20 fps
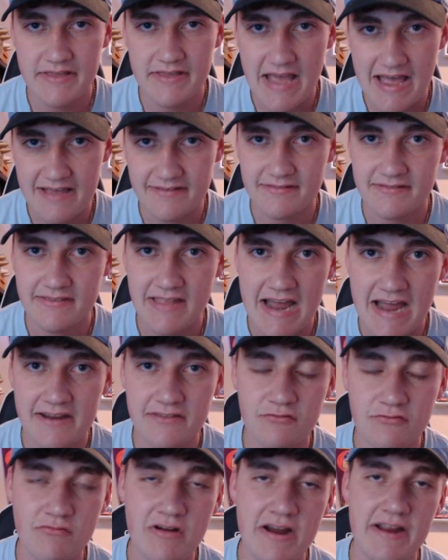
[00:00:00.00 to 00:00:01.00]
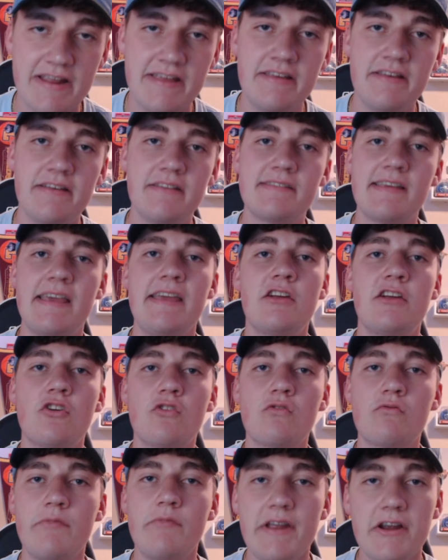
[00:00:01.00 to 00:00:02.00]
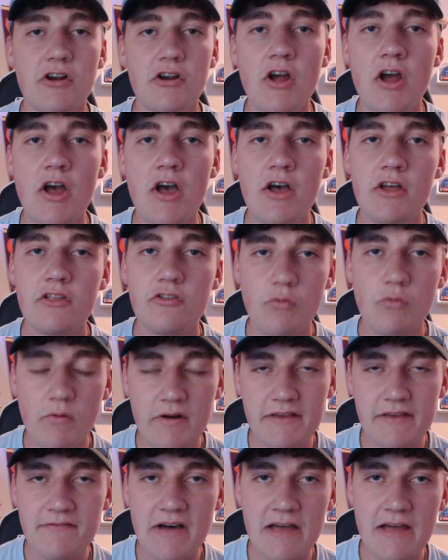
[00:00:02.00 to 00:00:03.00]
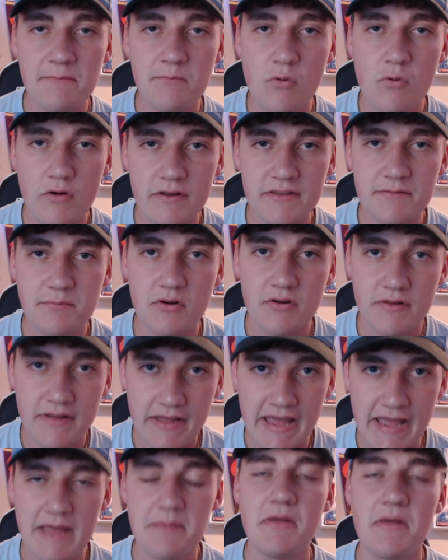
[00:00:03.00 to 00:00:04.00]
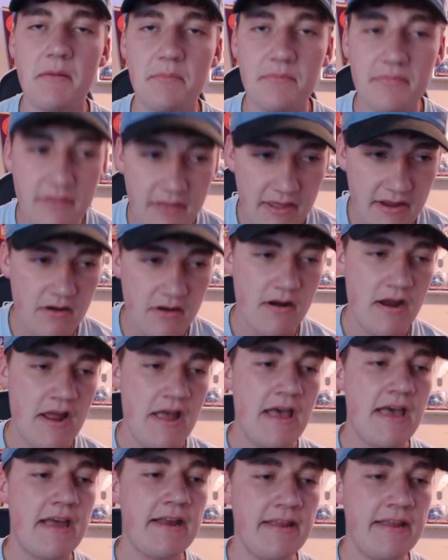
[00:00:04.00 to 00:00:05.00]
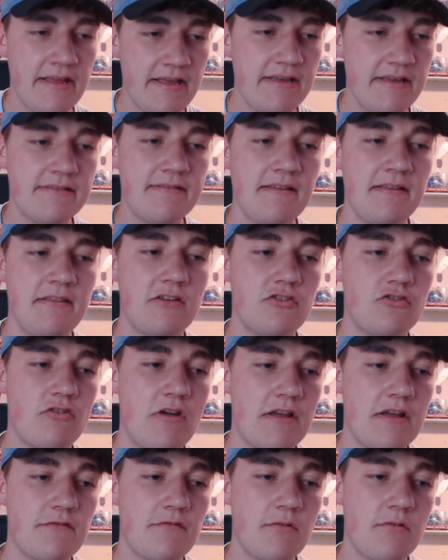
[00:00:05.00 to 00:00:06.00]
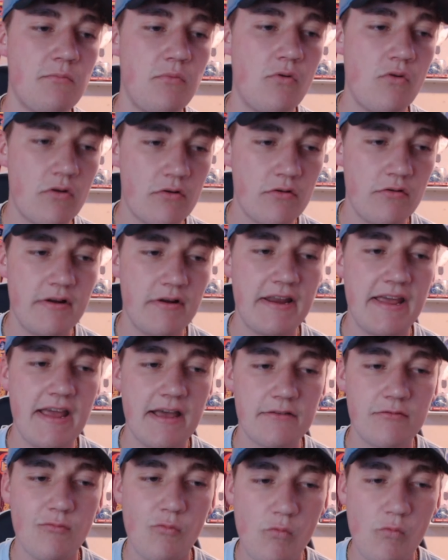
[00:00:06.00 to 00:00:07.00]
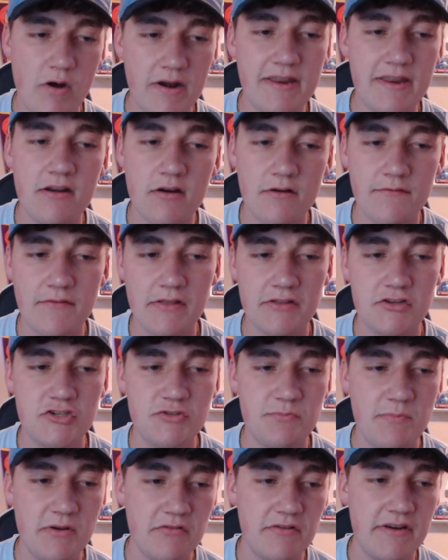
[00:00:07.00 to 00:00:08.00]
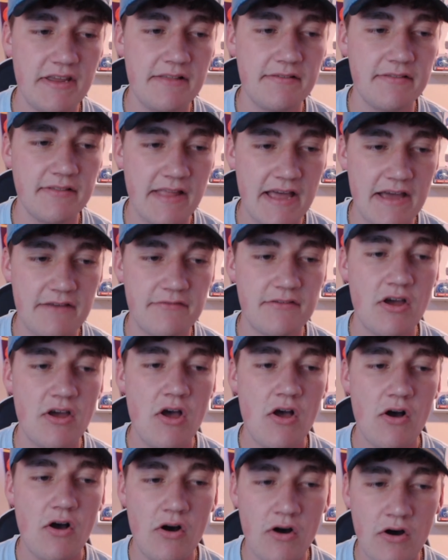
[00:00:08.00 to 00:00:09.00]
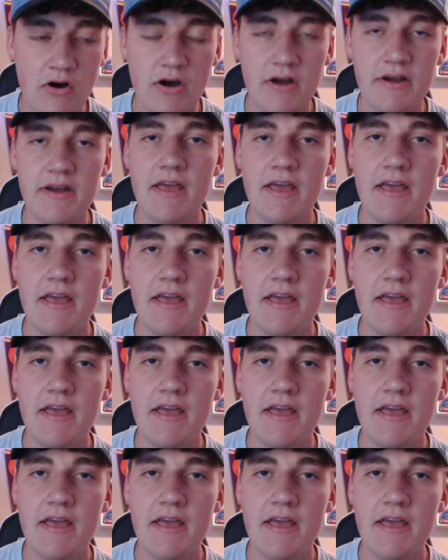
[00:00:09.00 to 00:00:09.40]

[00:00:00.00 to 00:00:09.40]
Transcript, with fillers: Yes, that is right. He is a career 25 points per game player, and he is in the transfer portal, and he has 1 year of eligibility left on.